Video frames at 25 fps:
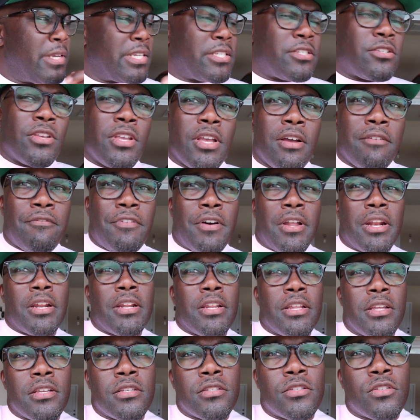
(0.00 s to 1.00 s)
make sure y'all follow
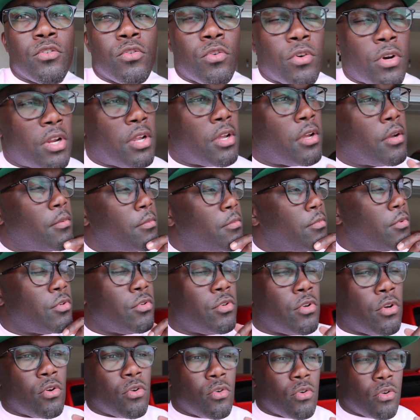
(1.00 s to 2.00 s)
the Instagram, you
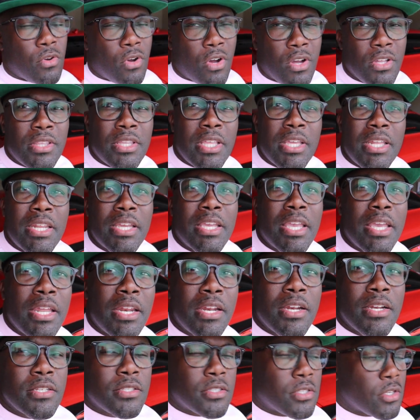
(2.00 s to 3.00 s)
know,
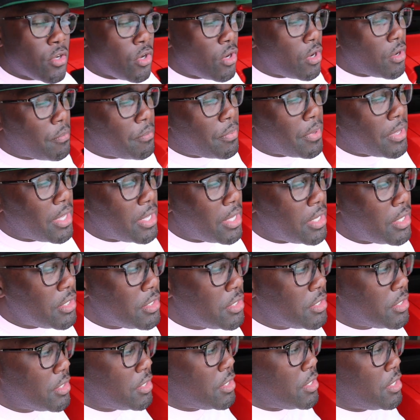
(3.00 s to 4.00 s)
Authenticated is the car
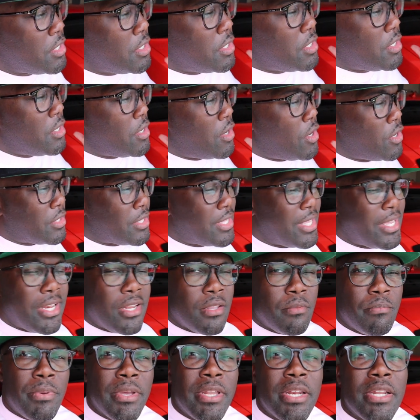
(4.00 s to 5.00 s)
page.
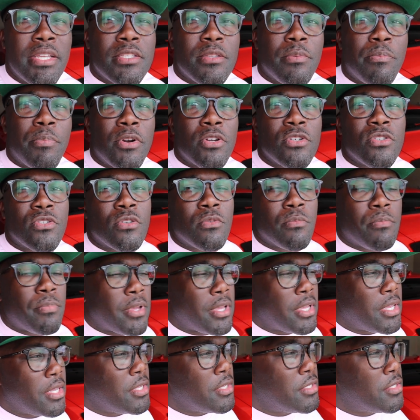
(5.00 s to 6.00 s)
Authentic Ben is the personal
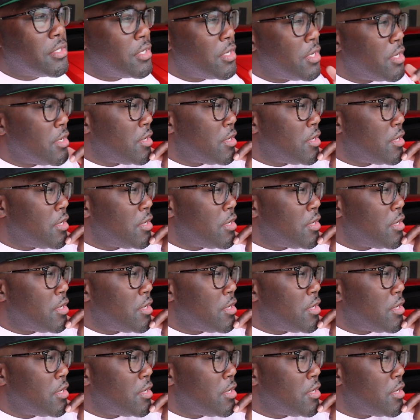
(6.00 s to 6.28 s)
page.